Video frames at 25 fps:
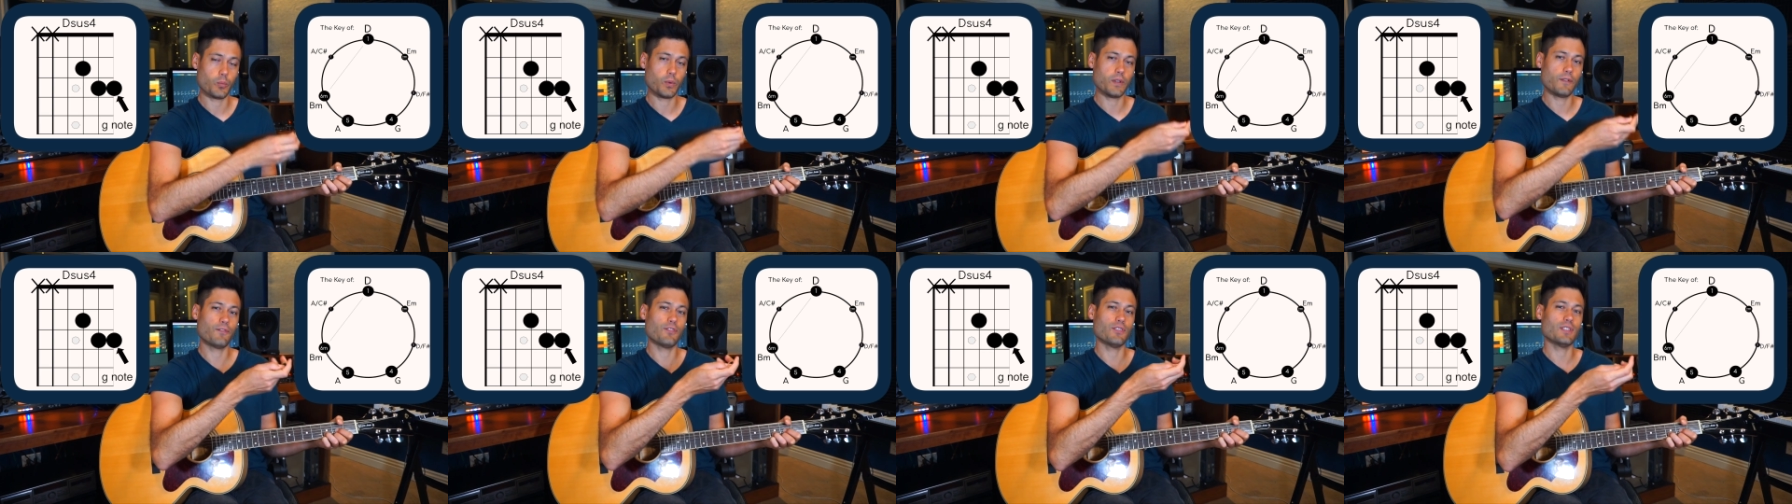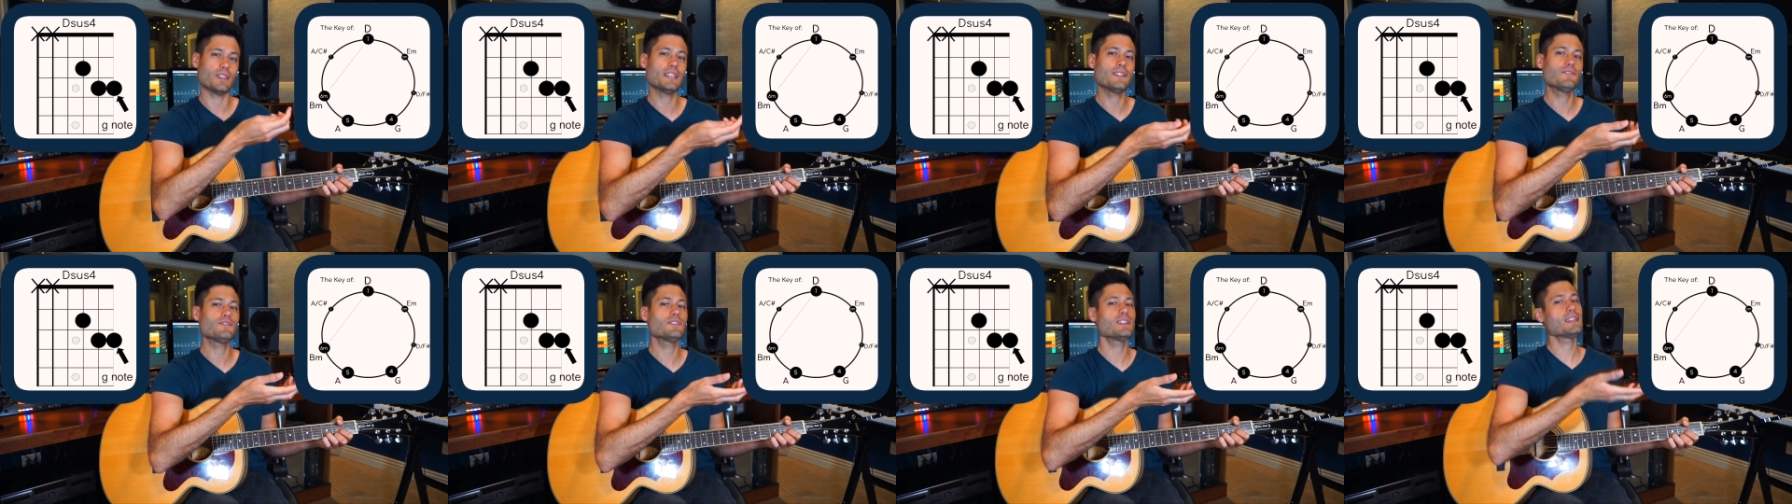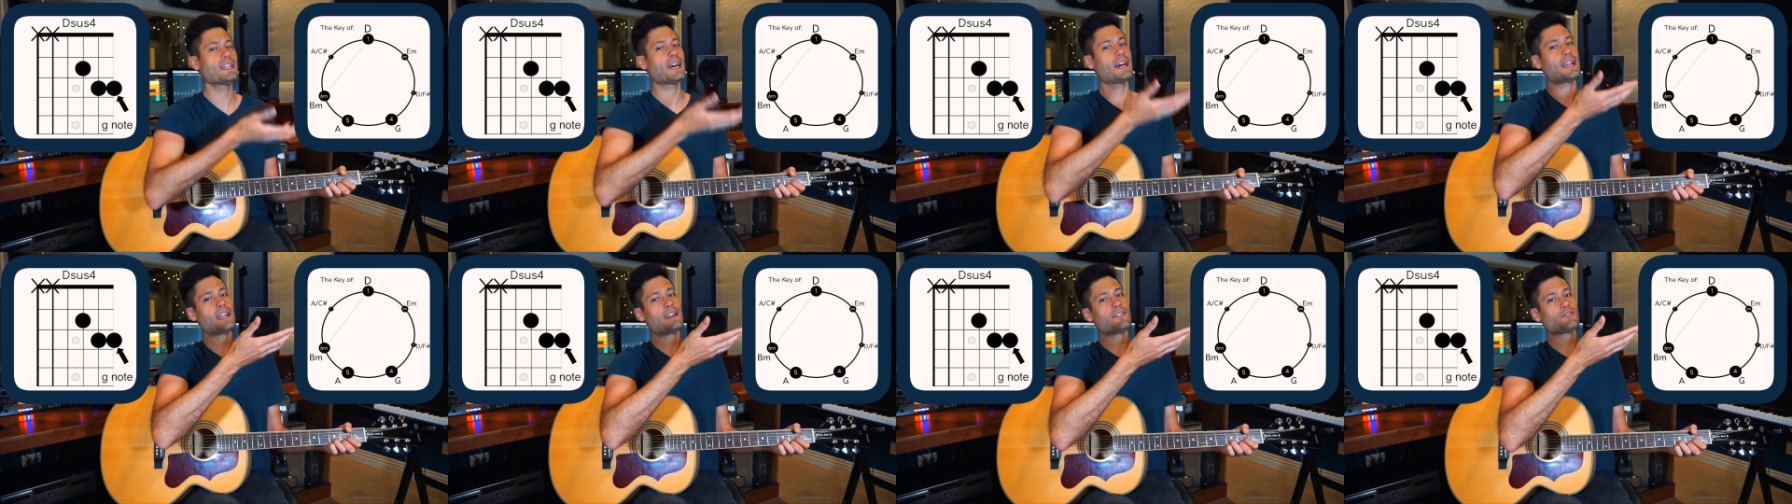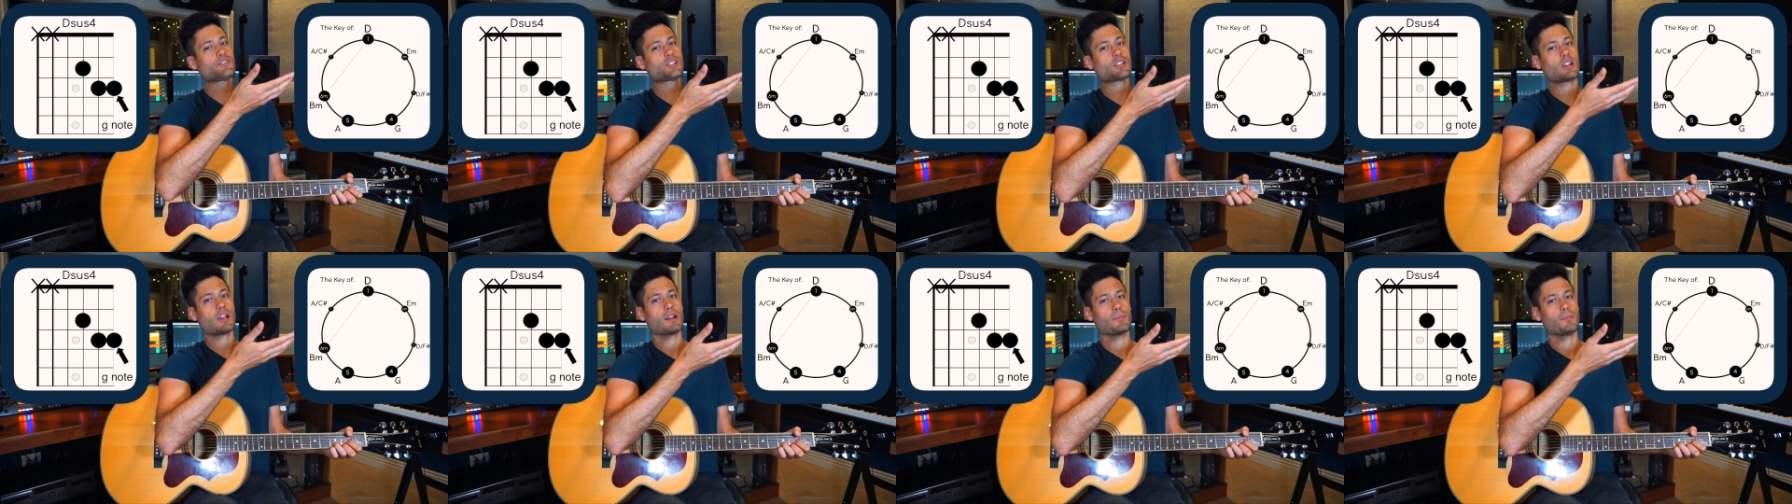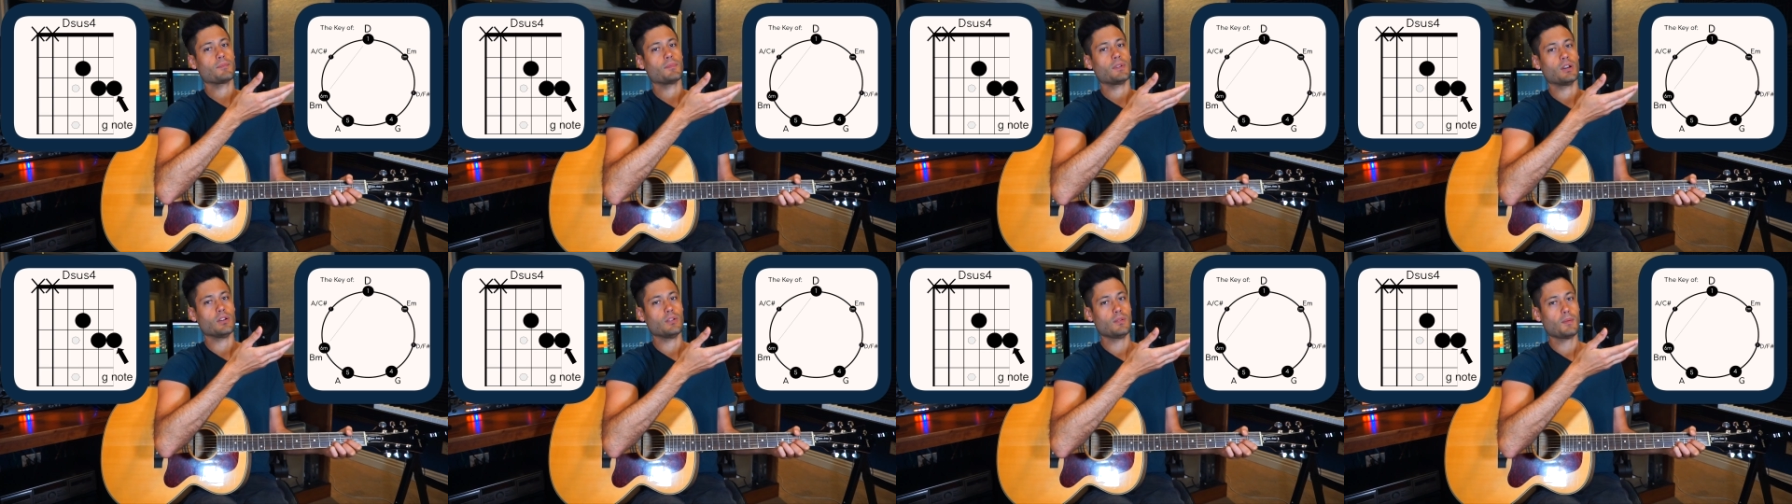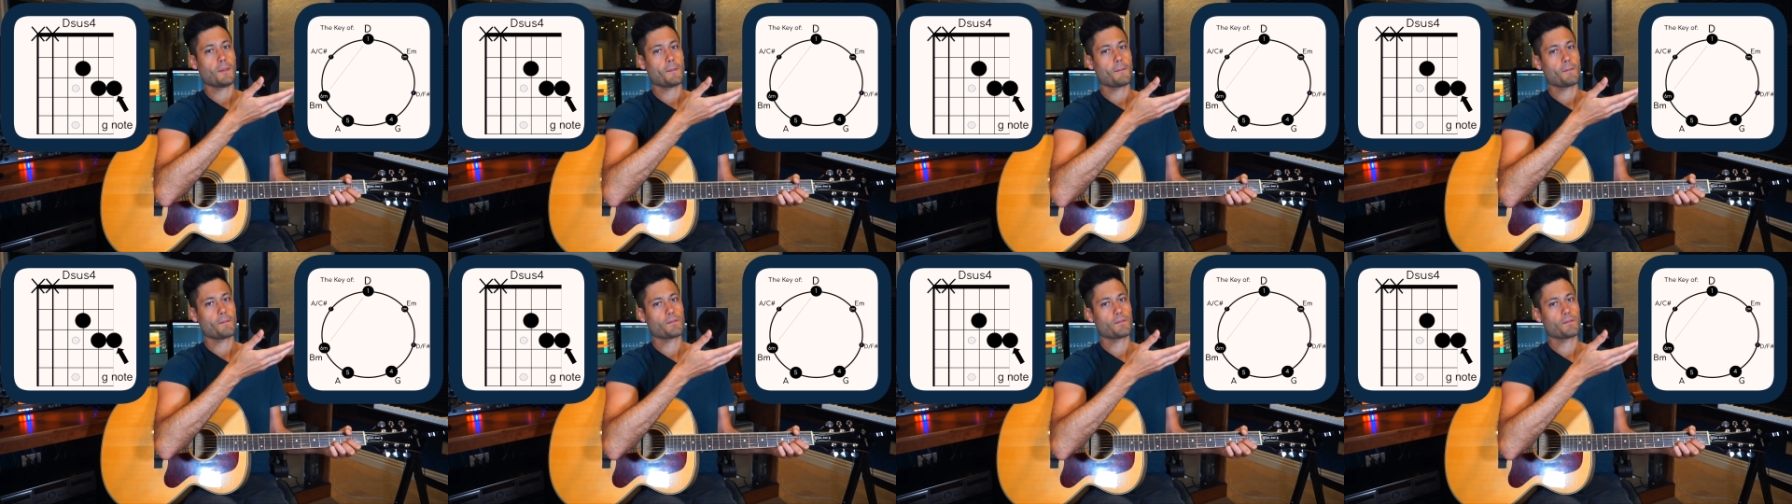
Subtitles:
we've lifted that F sharp note